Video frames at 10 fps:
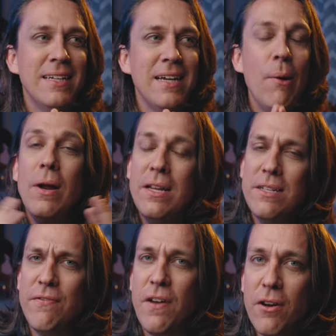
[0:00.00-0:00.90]
I wanted
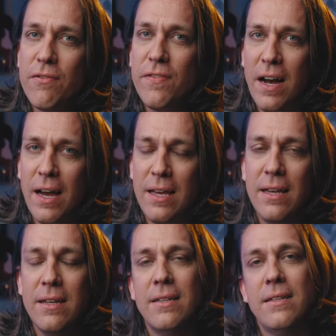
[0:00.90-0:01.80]
to verify
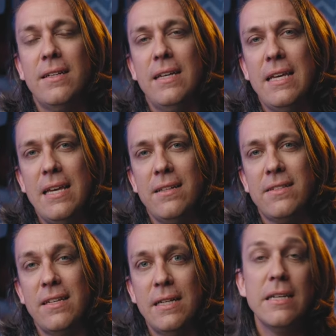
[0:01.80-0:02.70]

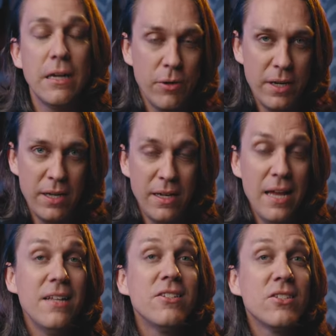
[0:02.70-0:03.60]
its integrity.
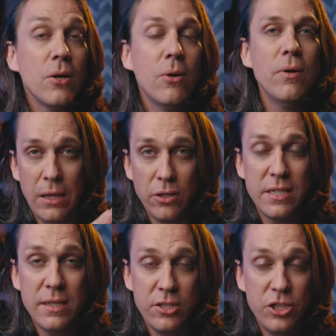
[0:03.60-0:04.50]
And so I looked
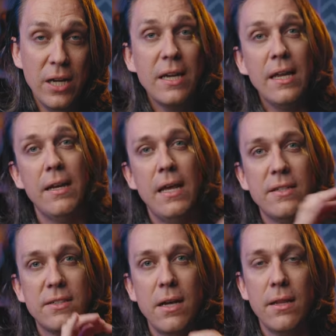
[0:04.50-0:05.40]
at the check and, and
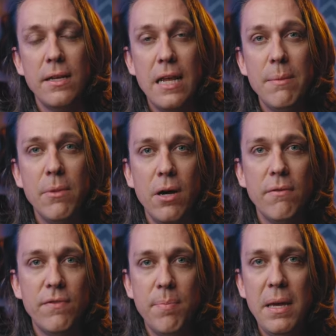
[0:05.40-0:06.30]
saw the name
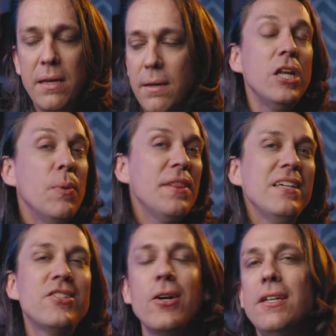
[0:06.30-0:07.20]
of the bank. You know, when
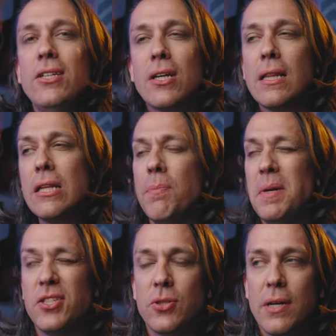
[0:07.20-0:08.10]
things started to look a little
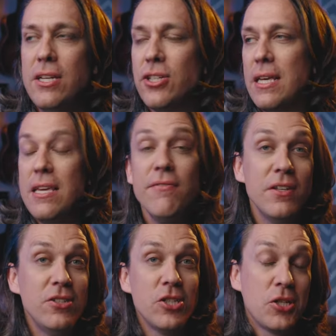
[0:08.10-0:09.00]
bit strange, I
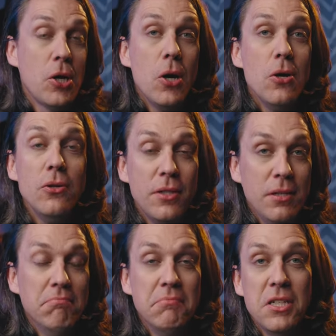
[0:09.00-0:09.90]
even just called
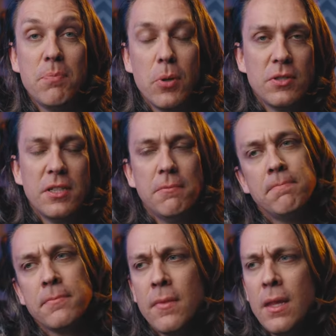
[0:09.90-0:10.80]
this person.
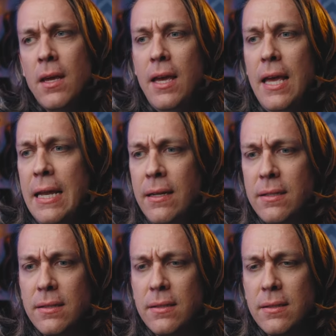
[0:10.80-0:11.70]
And